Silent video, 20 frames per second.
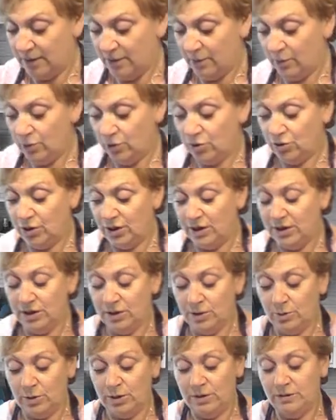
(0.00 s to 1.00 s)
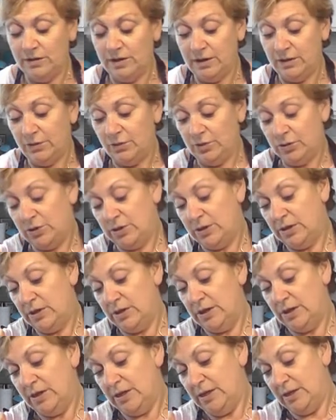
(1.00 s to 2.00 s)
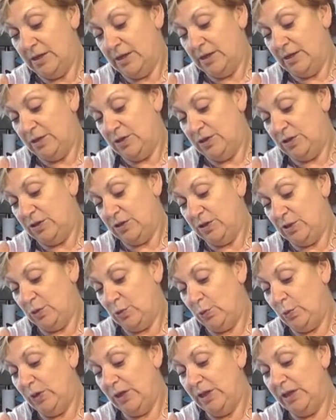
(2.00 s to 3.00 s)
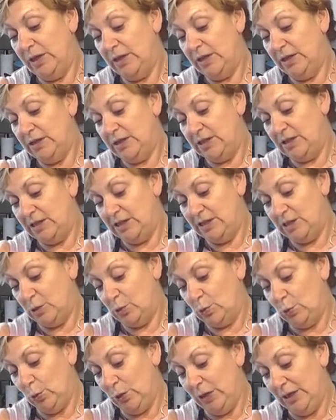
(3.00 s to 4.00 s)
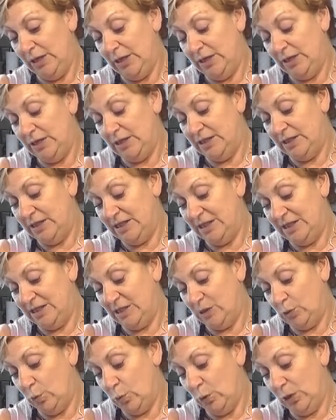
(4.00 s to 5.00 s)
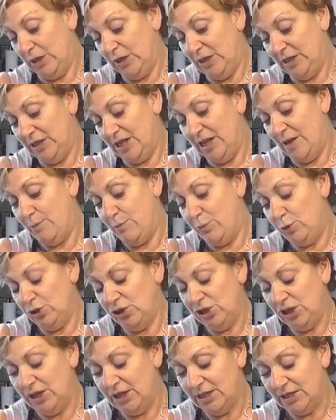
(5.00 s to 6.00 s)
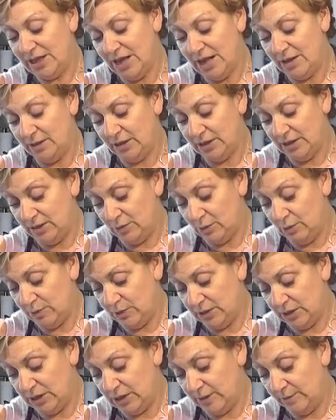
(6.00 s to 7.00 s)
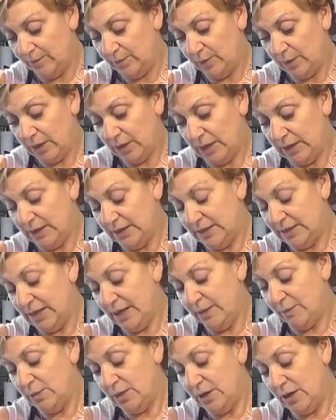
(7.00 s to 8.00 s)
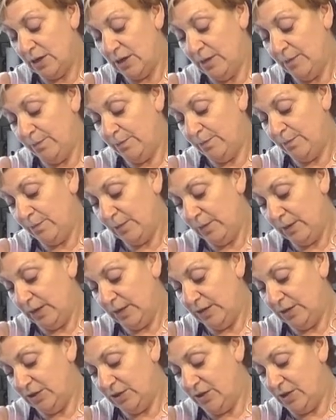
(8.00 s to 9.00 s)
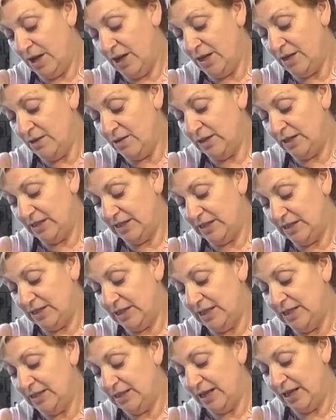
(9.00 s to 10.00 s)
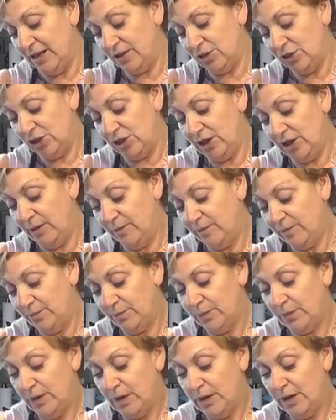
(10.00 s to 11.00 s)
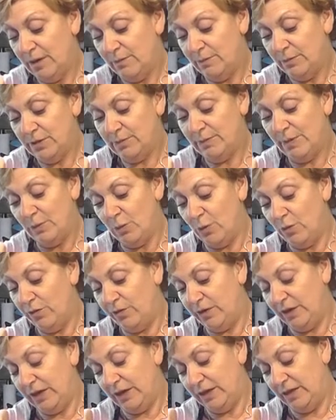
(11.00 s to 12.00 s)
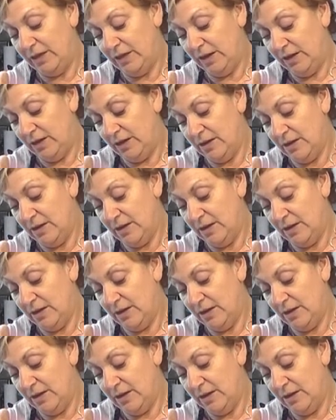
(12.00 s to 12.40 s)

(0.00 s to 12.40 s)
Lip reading: We'll try another one of those. Squeeze, squeeze, squeeze. Keep pushing it down at the same time. I don't think it's as easy actually. It's a bit more fun, I think.